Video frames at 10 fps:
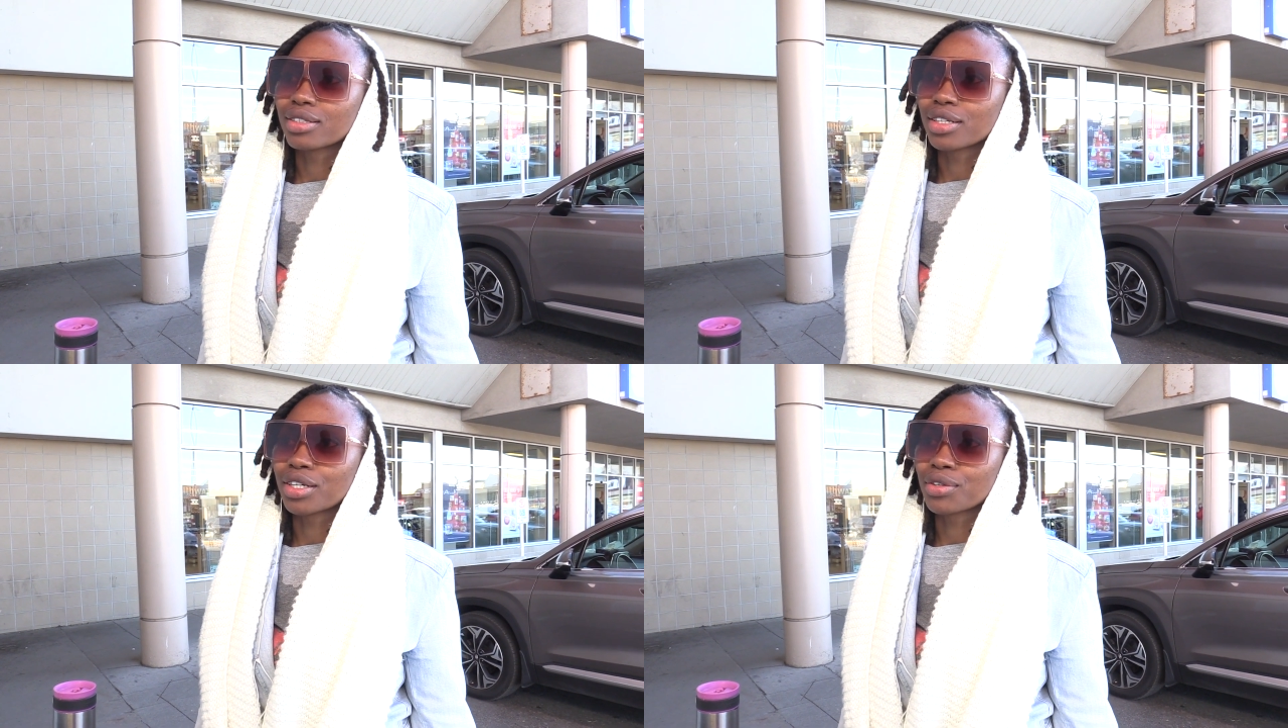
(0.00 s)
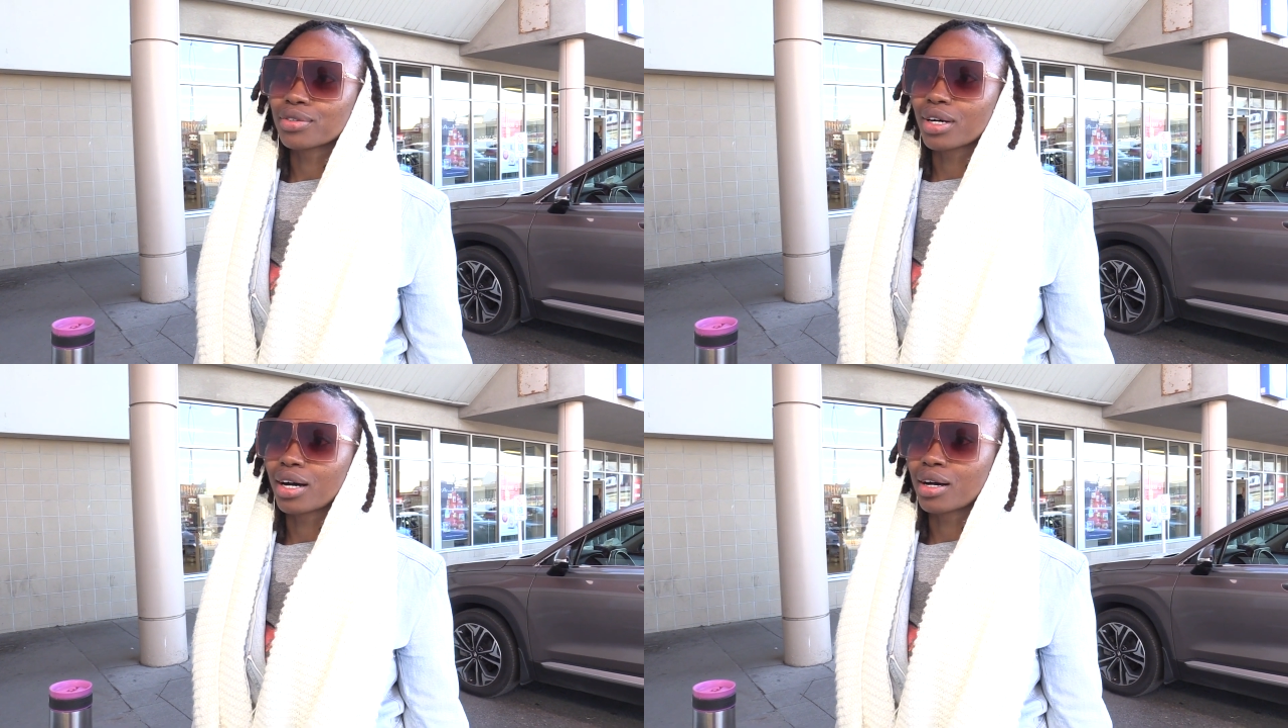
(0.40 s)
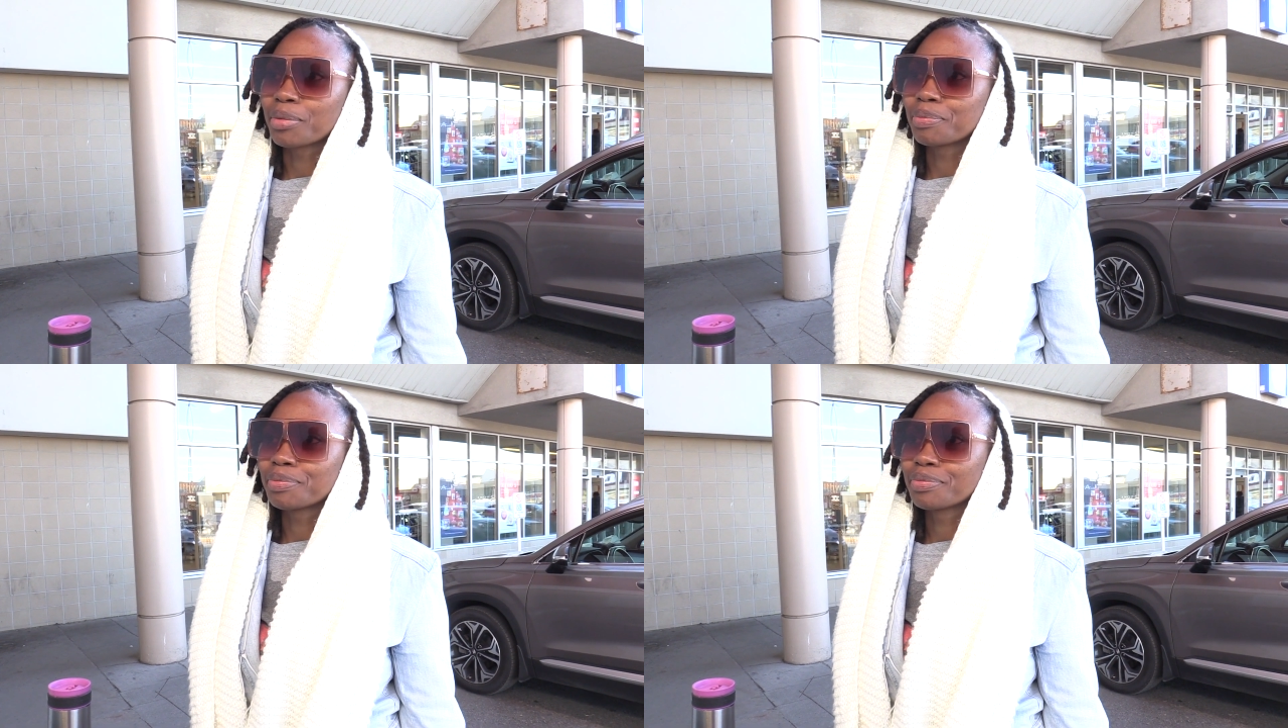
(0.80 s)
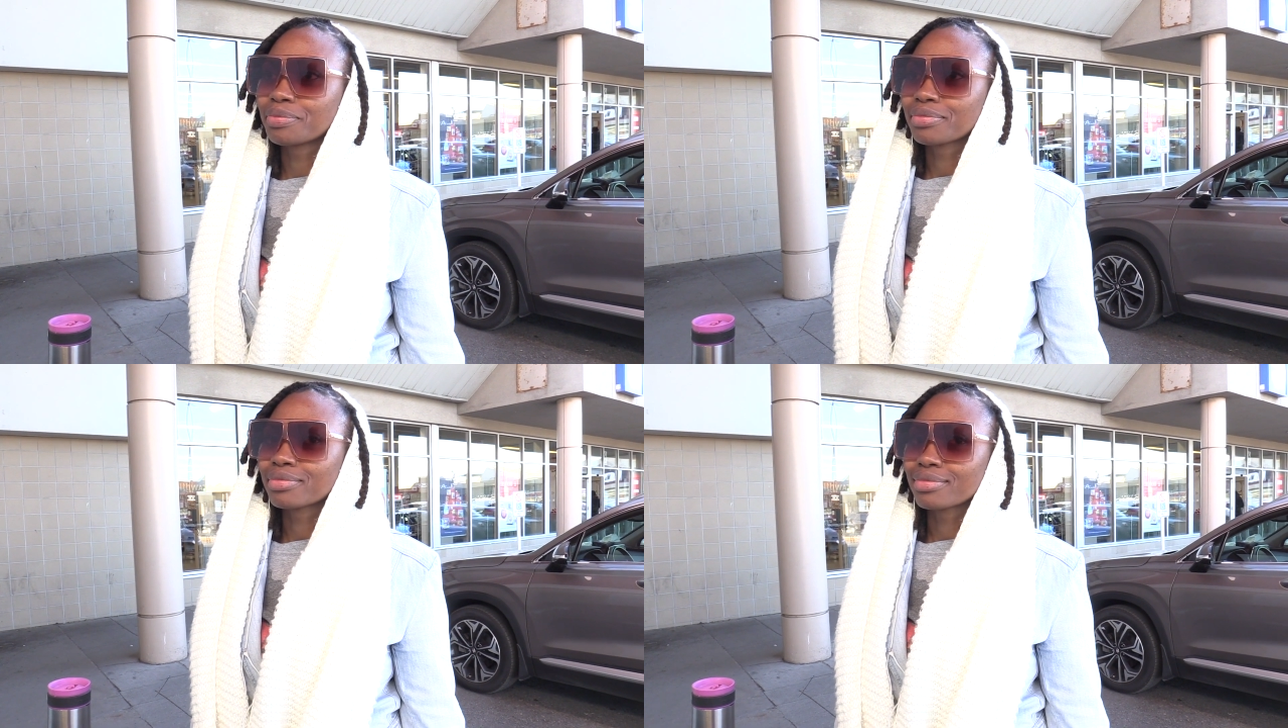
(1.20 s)
you know, um,
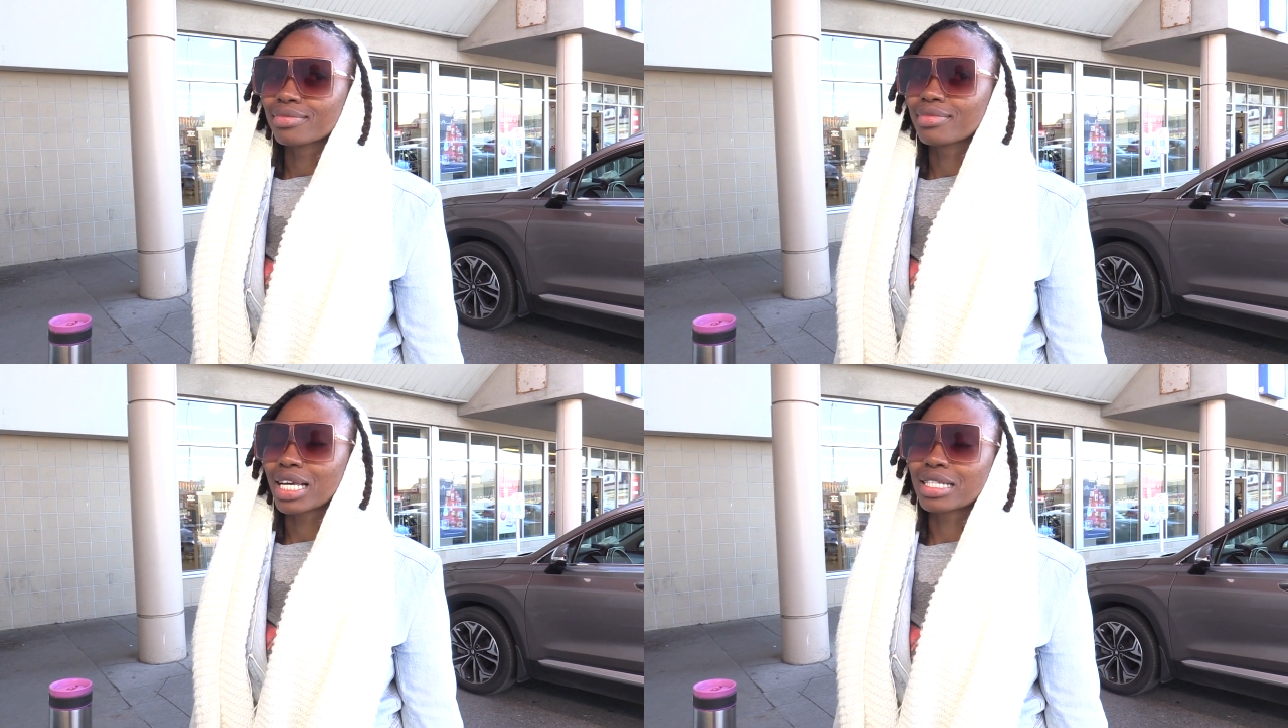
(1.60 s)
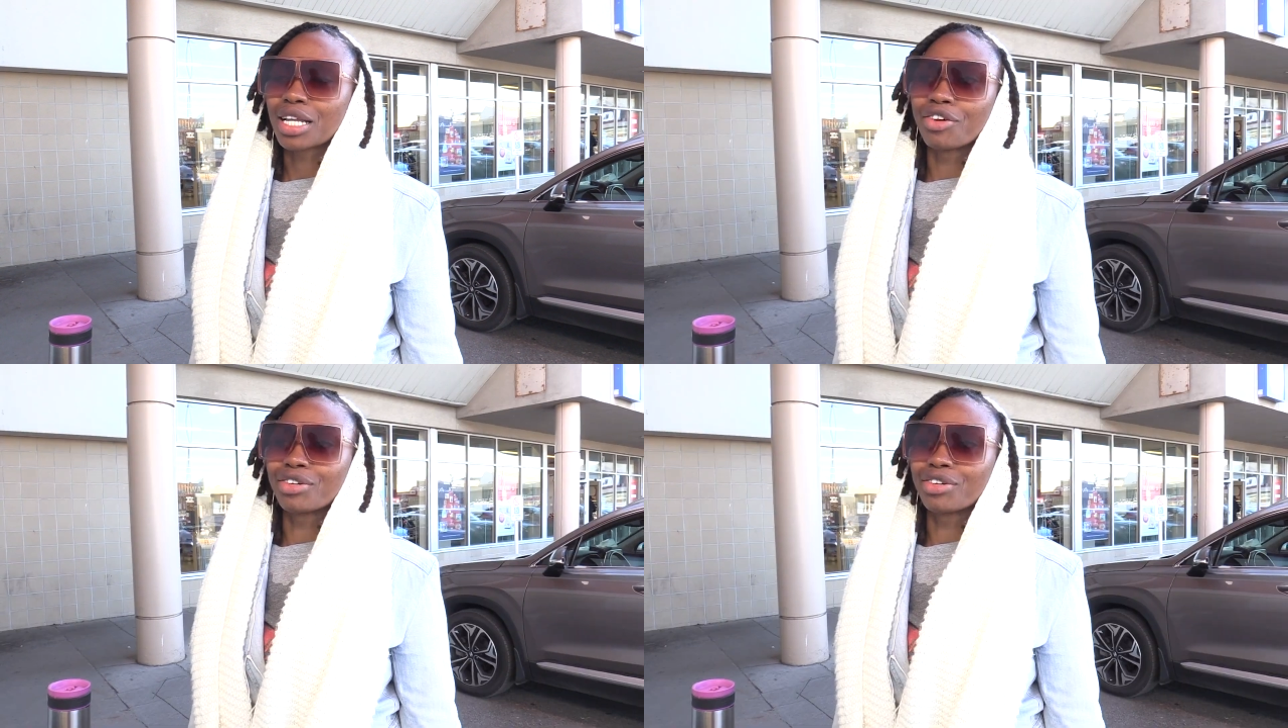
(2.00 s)
that's not